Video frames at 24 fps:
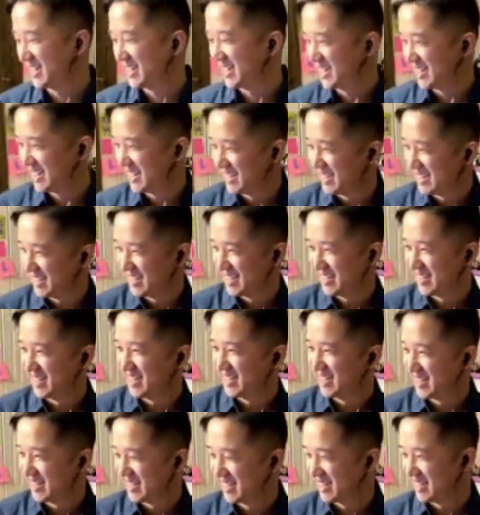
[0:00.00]

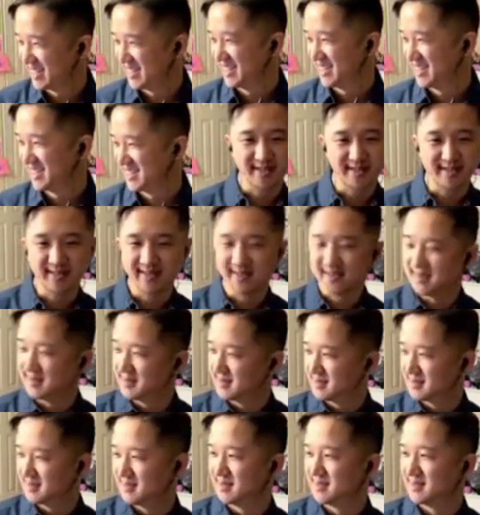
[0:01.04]

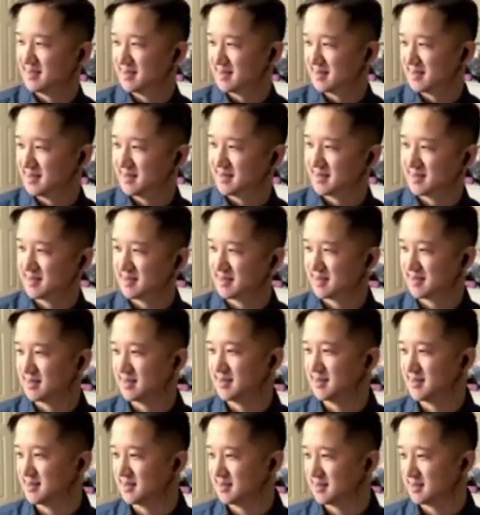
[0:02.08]

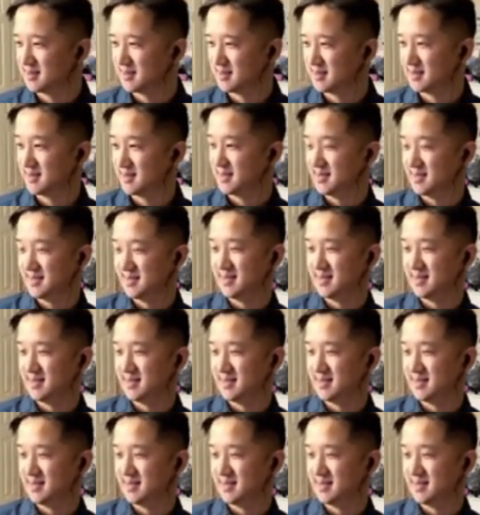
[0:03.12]
This person isn't speaking.